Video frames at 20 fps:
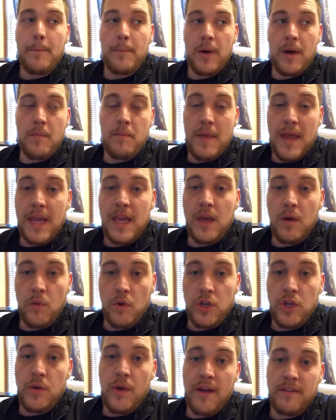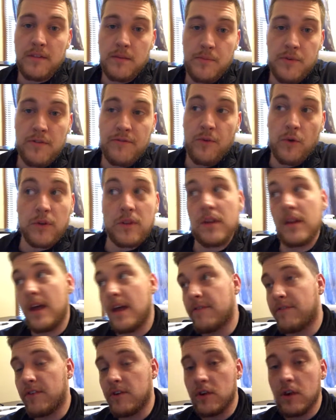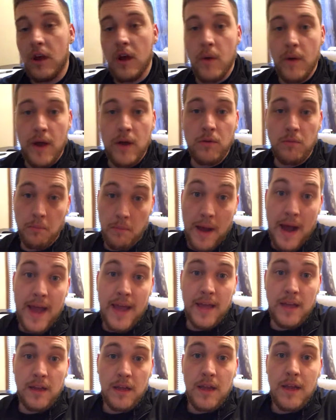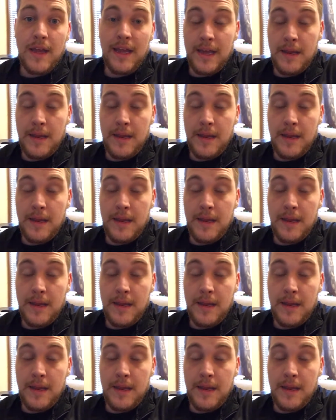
but make it where you have to put forth an effort and go out and buy it